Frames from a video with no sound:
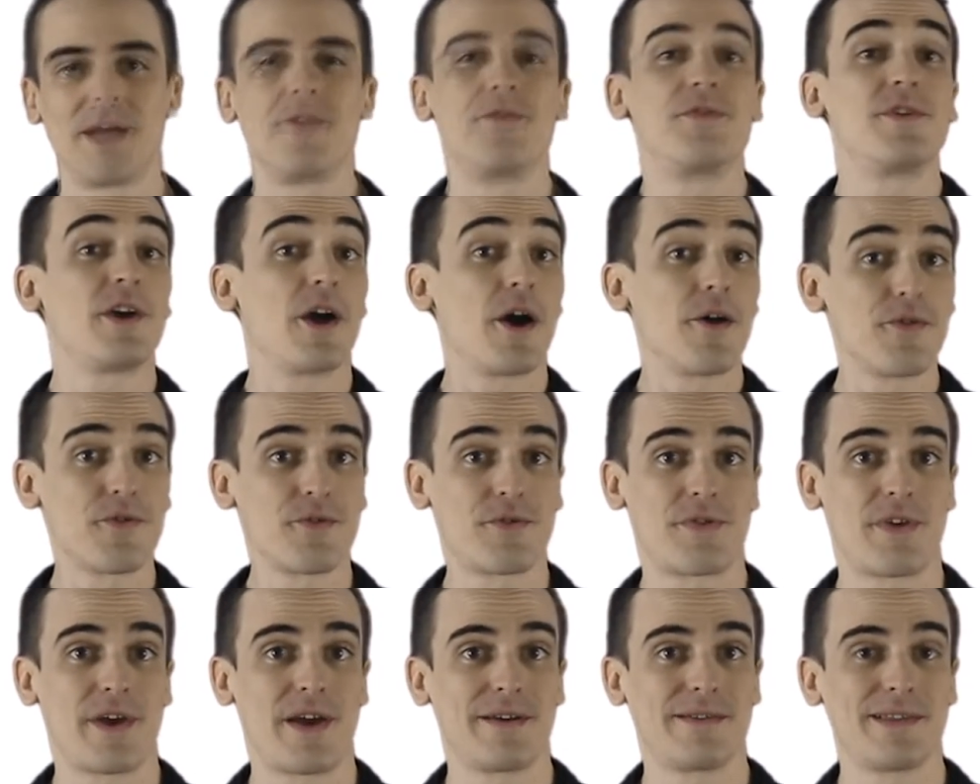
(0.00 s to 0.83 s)
The other
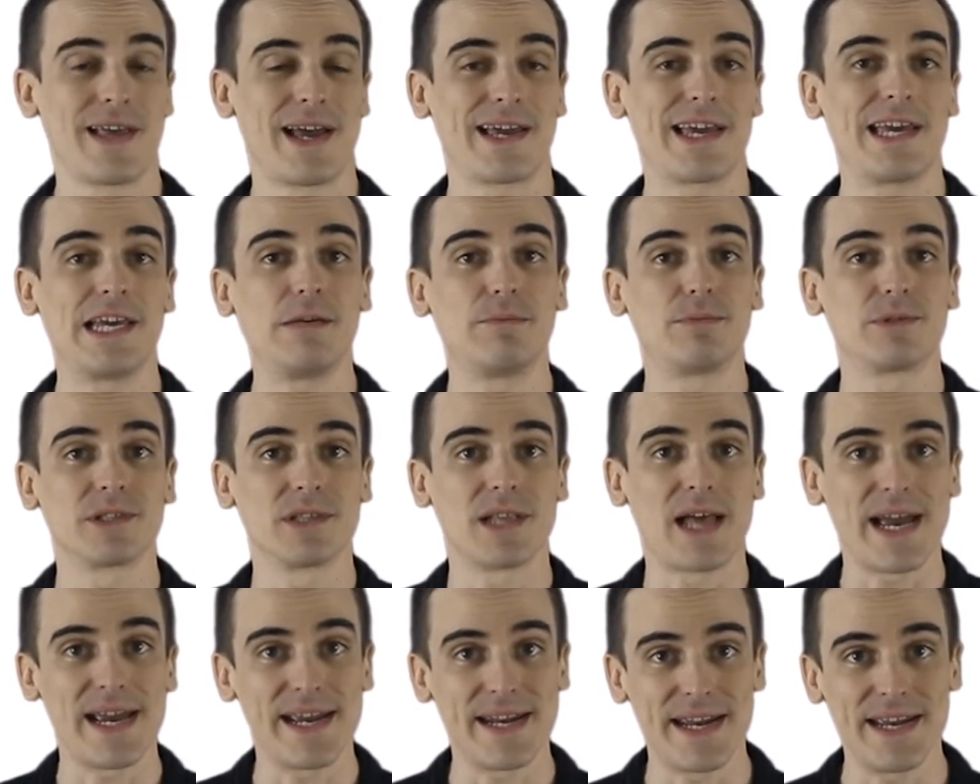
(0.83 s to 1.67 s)
thing that keeps
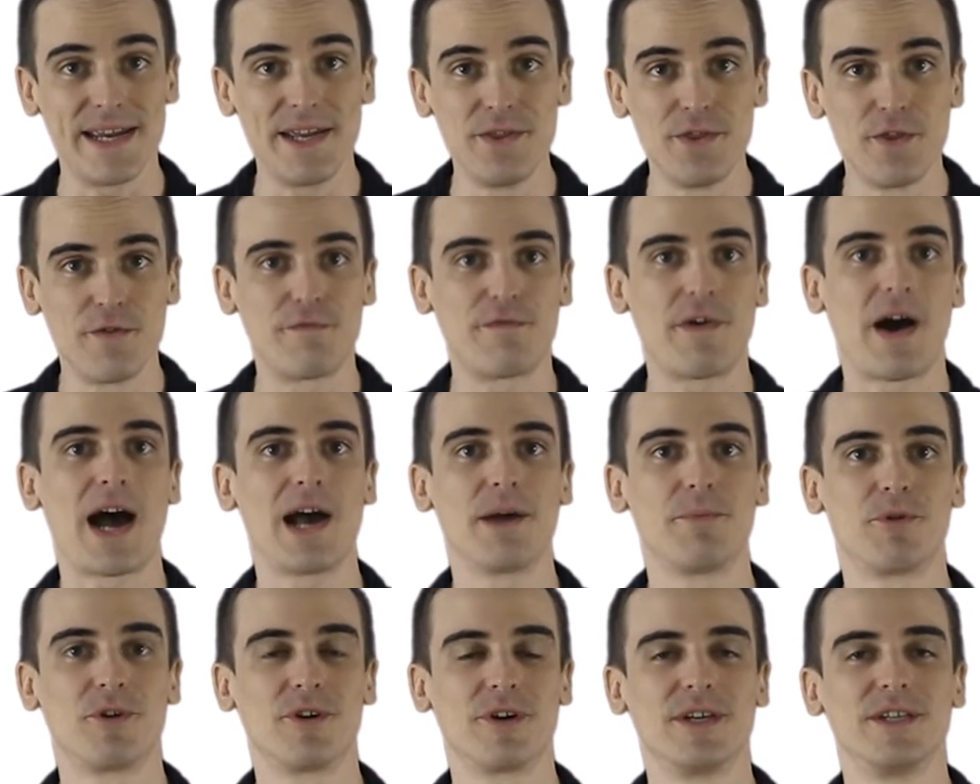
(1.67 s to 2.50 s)
light in the
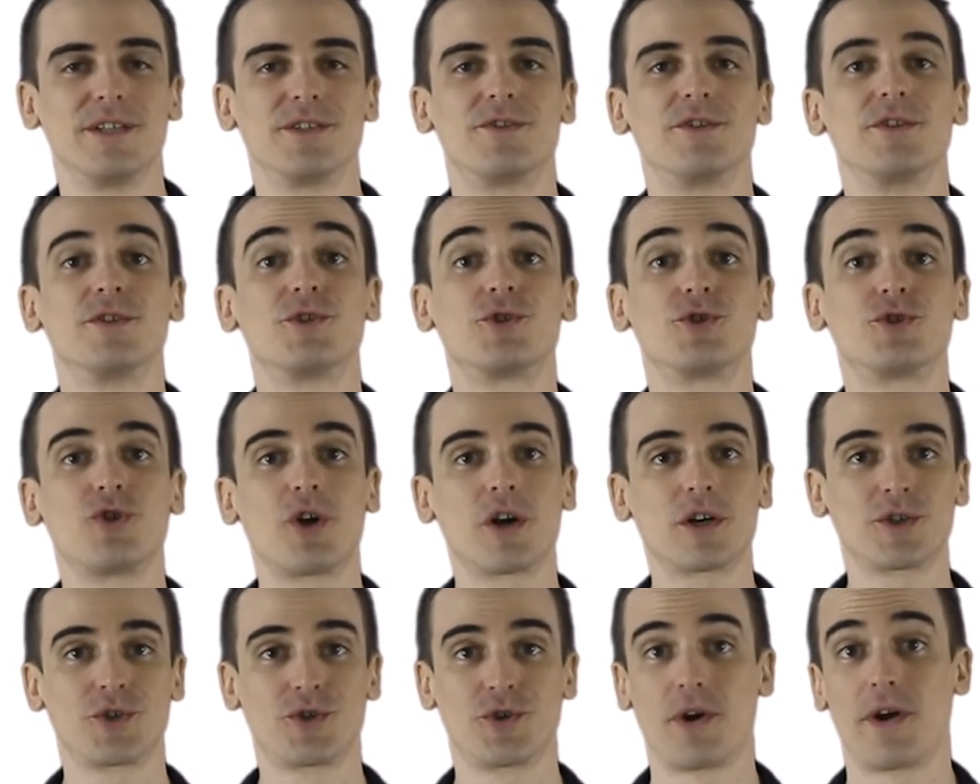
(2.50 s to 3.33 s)
fiber is the
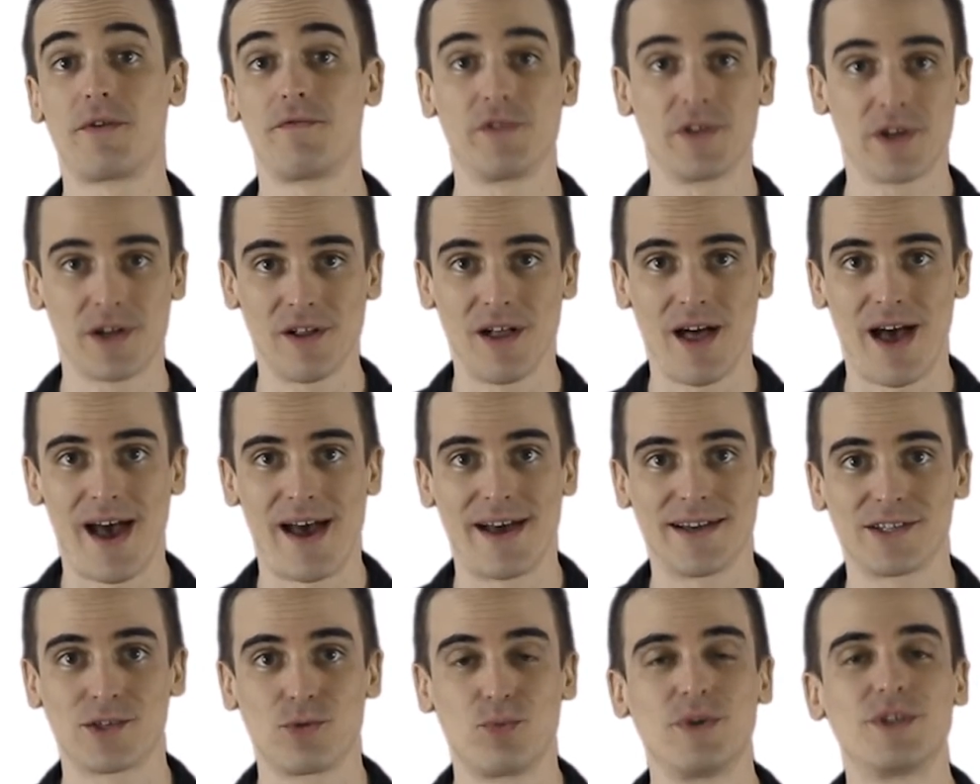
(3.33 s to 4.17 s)
structure of the
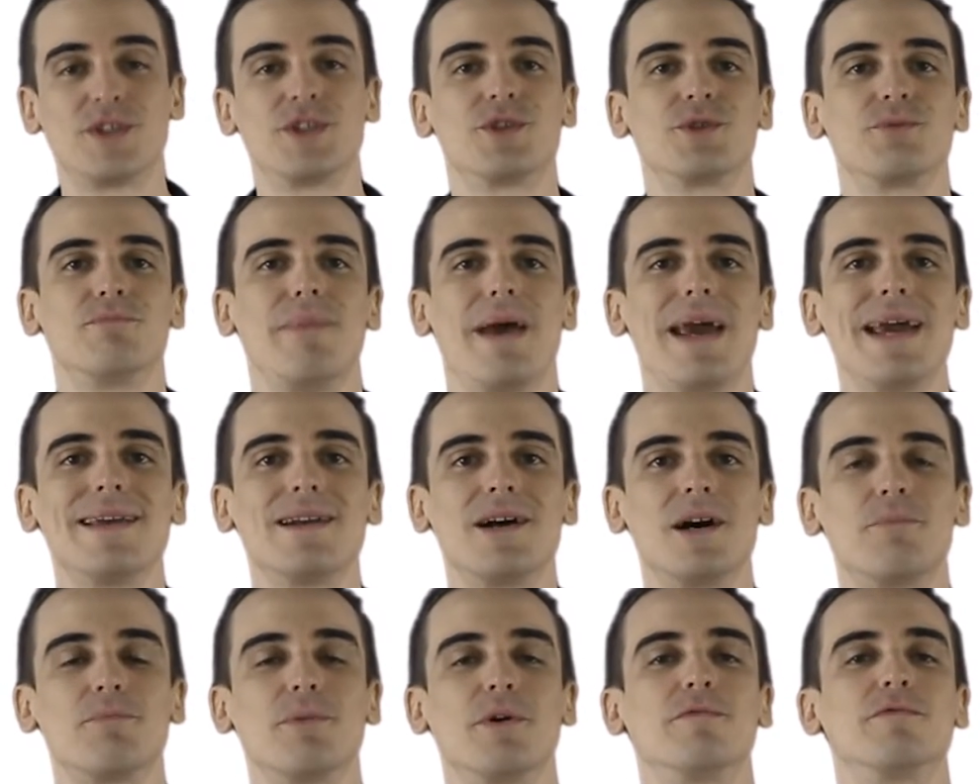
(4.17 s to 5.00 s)
glass, which is made
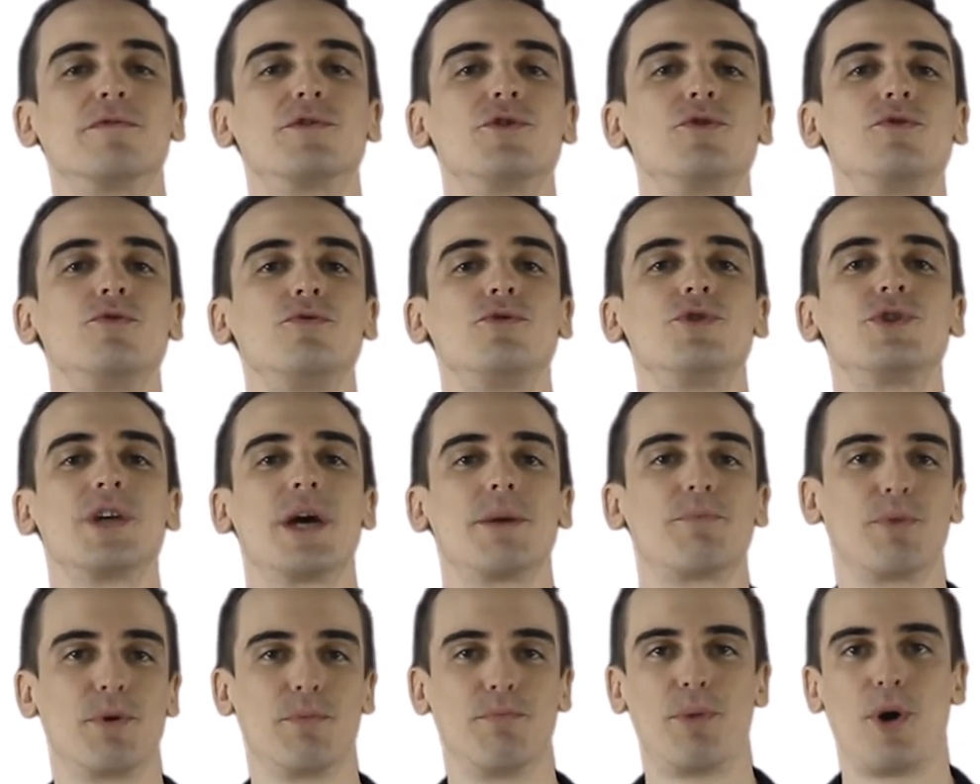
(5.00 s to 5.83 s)
up of two
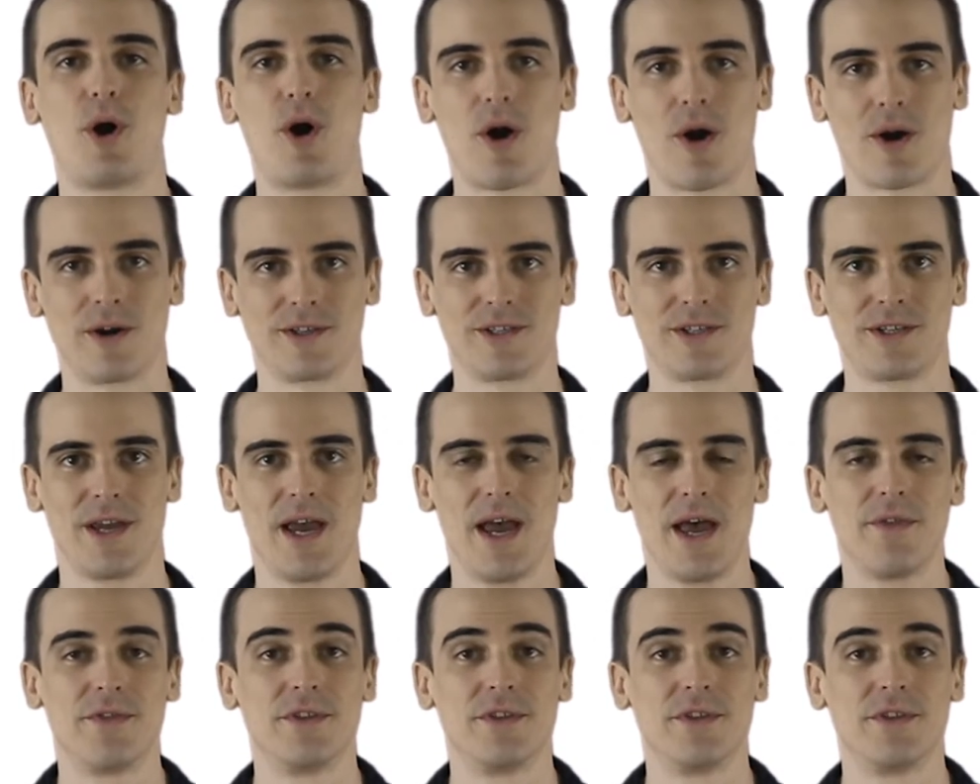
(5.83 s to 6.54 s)
separate parts.